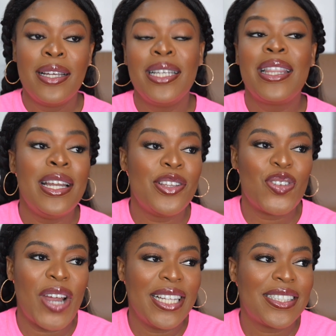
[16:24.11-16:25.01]
The thing is,
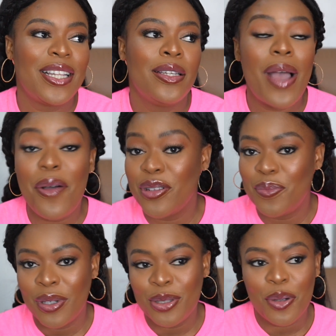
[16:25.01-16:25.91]
right, the way I was
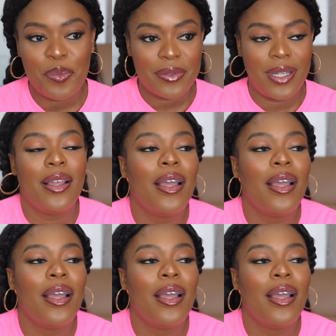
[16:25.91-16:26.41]
brought up,